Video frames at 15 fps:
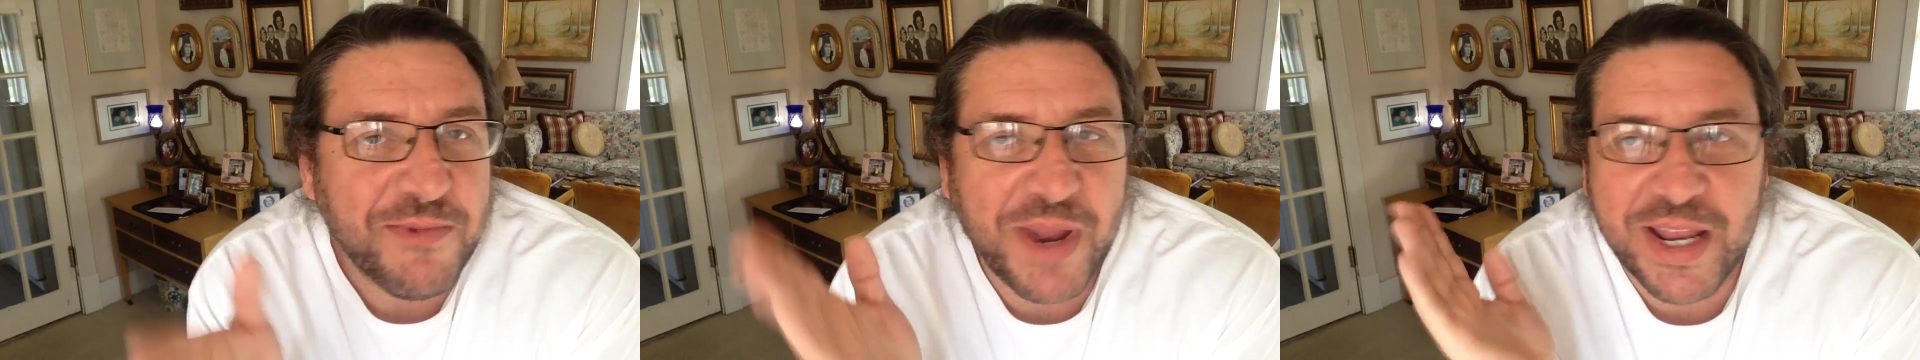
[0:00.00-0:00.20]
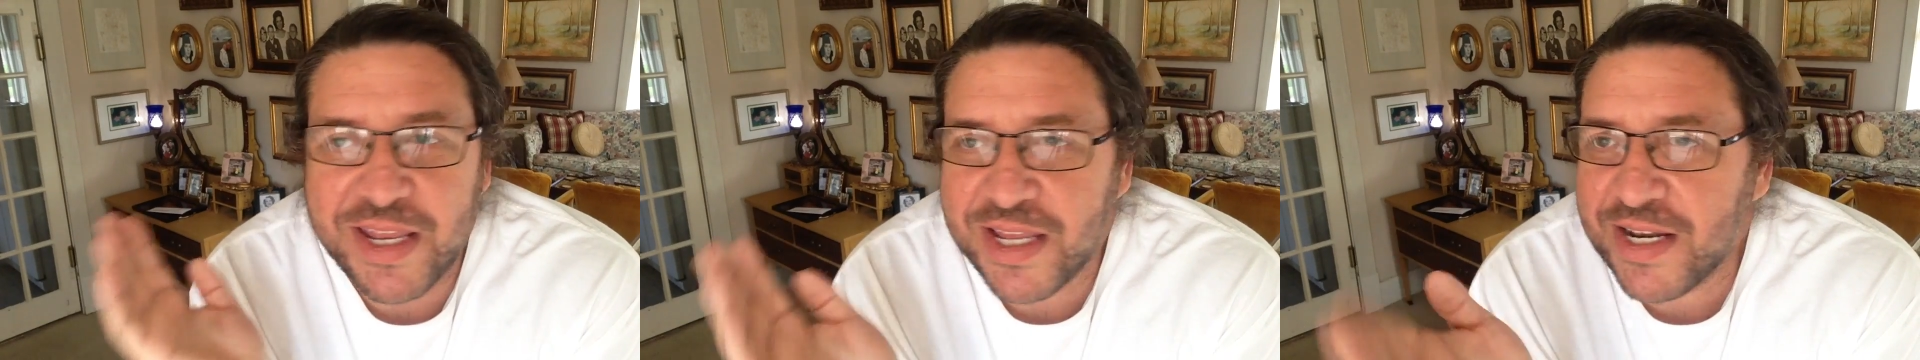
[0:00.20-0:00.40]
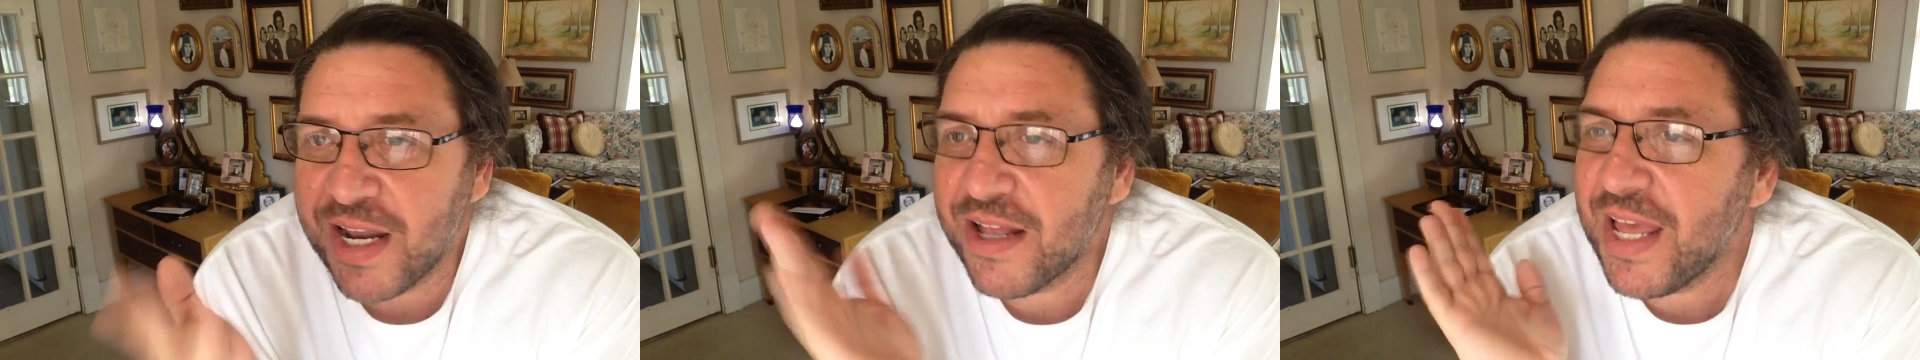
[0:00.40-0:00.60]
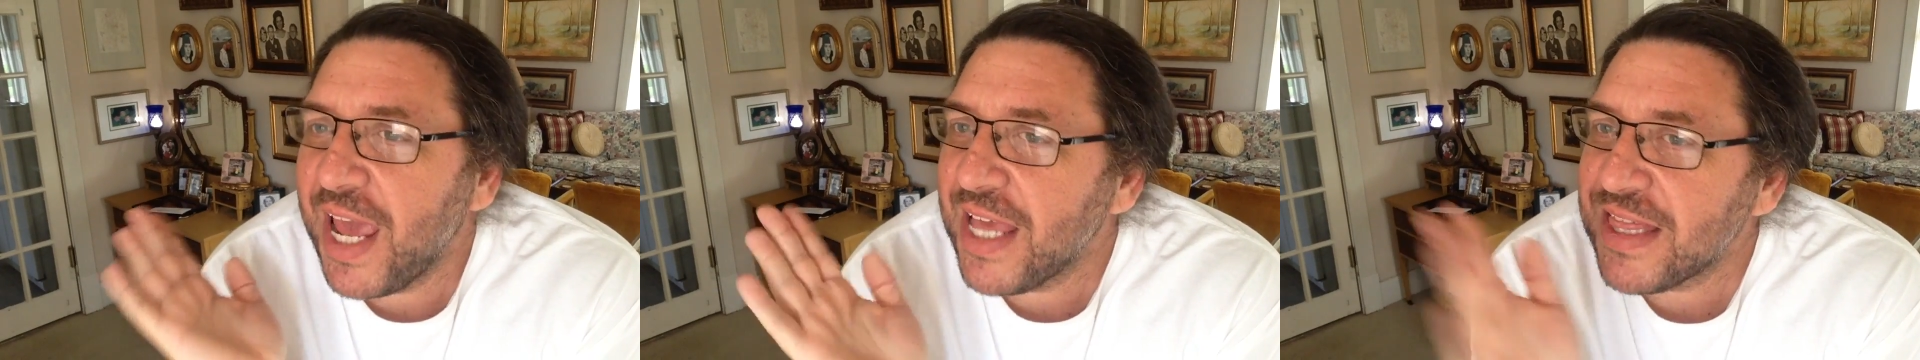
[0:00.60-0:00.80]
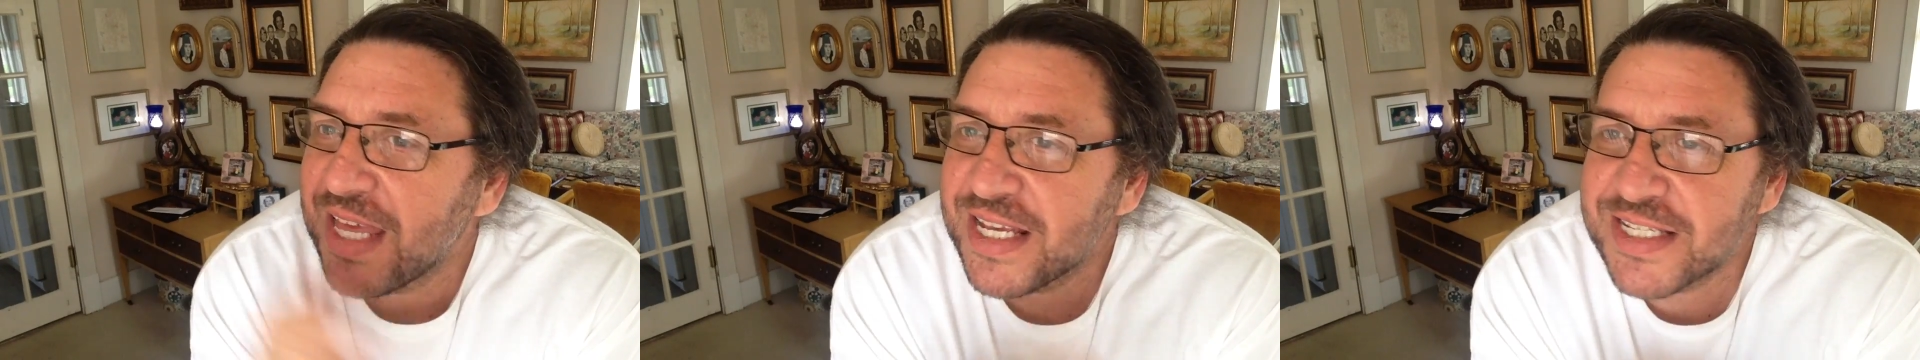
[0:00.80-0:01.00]
ran in and
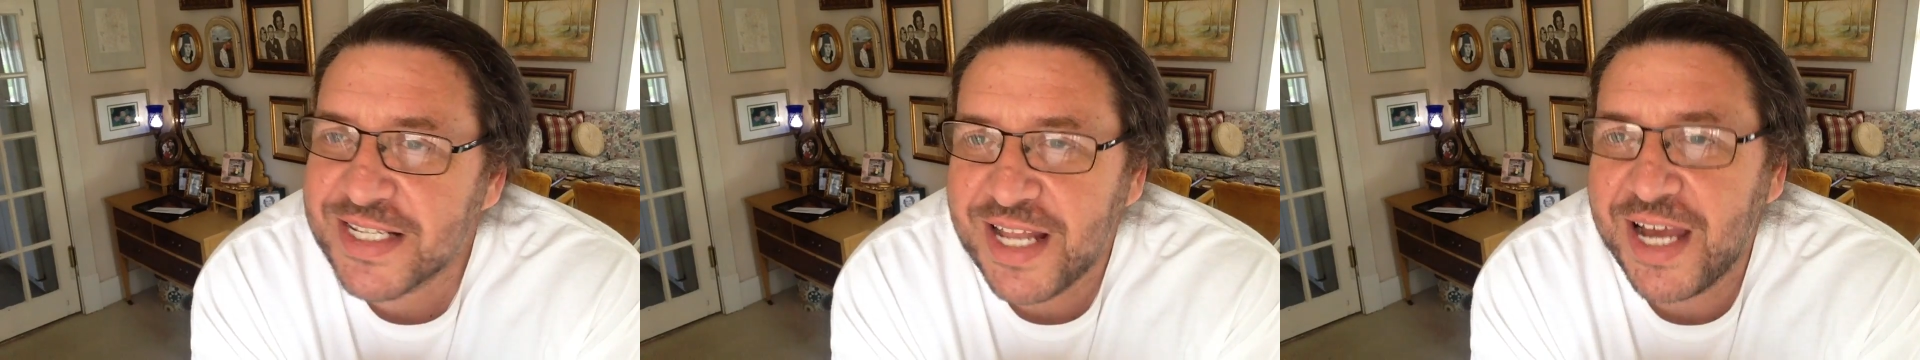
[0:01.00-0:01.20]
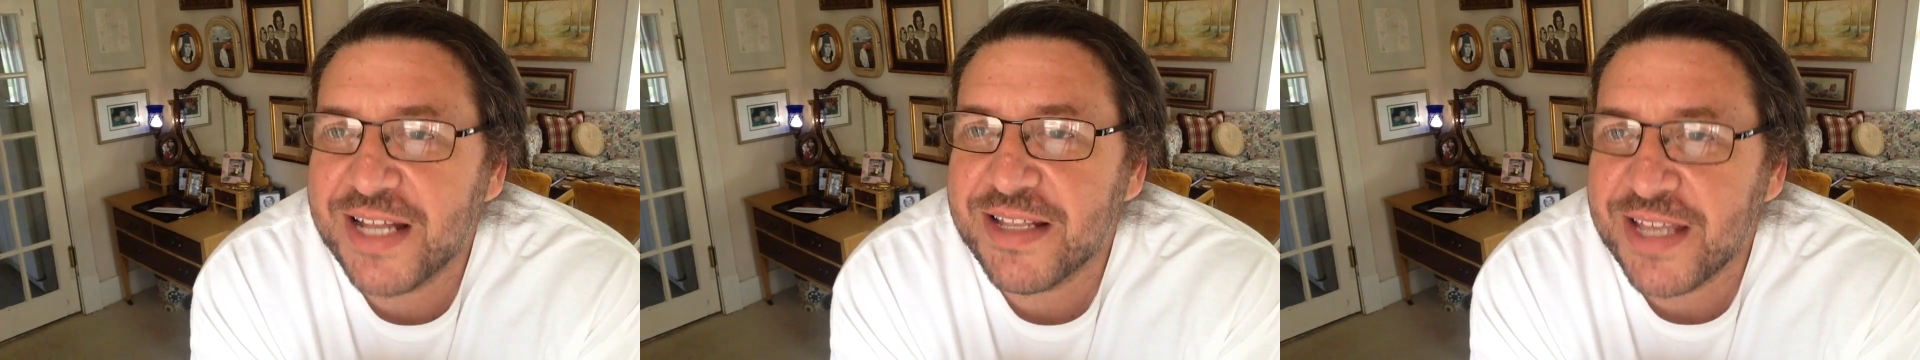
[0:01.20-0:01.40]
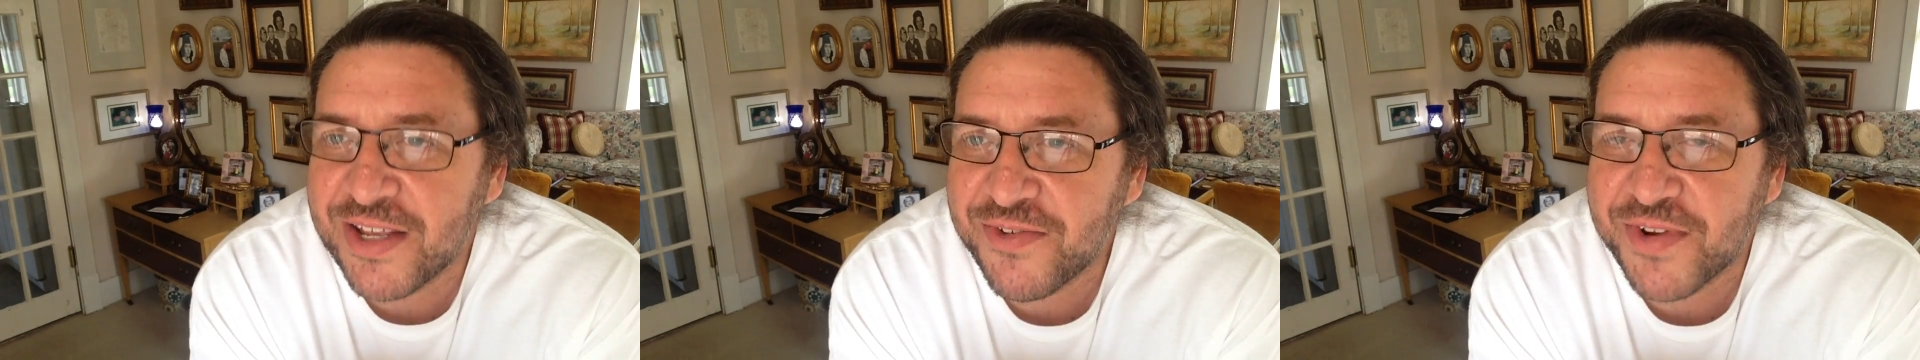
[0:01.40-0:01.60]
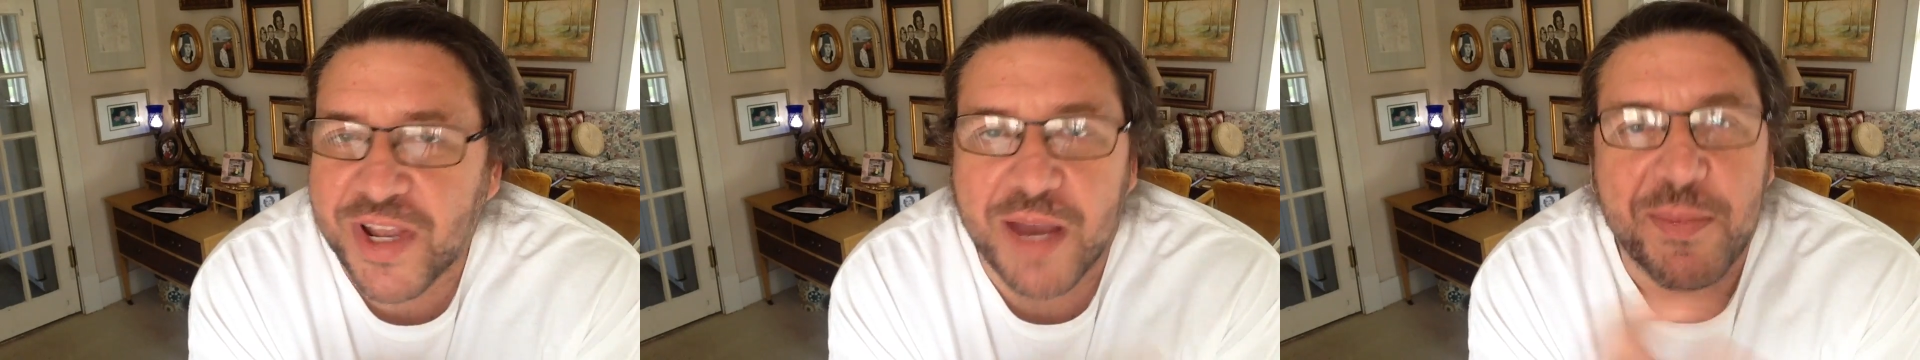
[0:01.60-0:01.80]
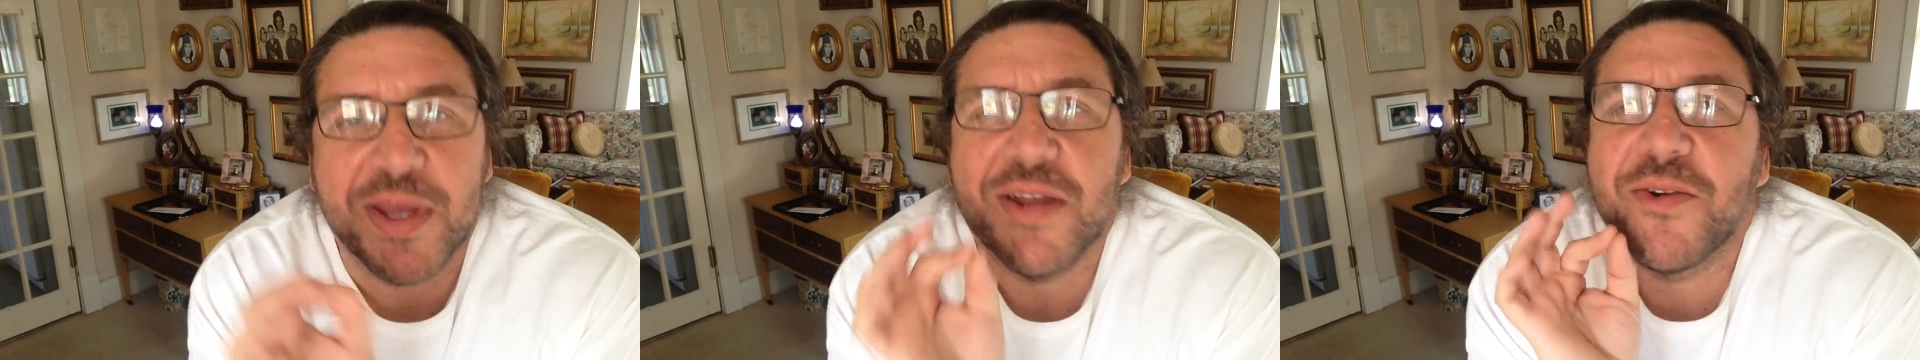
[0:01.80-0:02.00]
hey, thanks a lot, thanks for
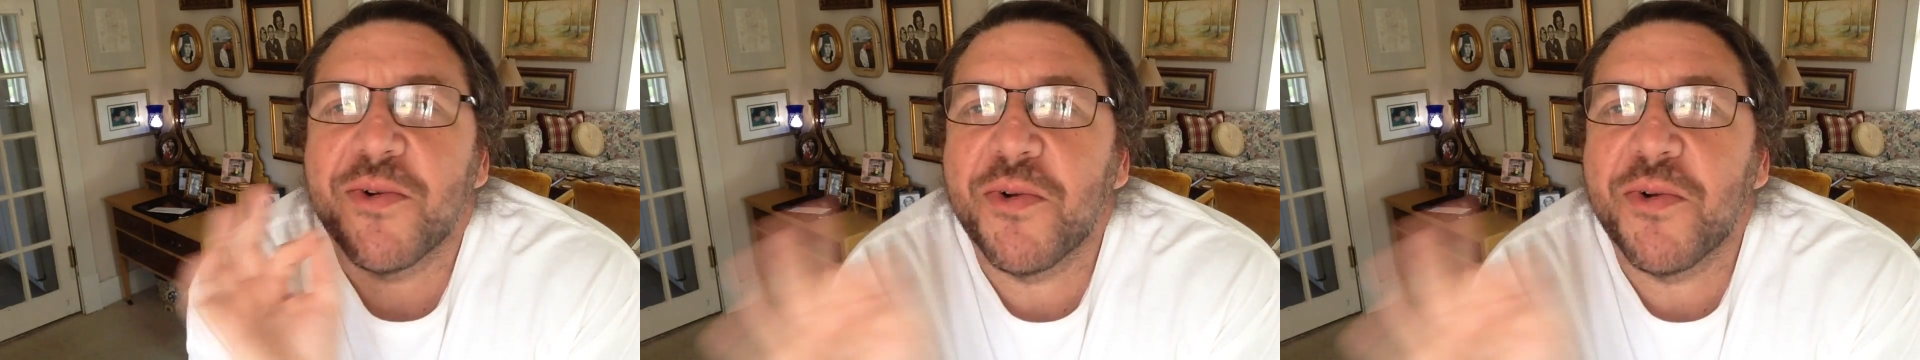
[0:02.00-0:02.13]
coming.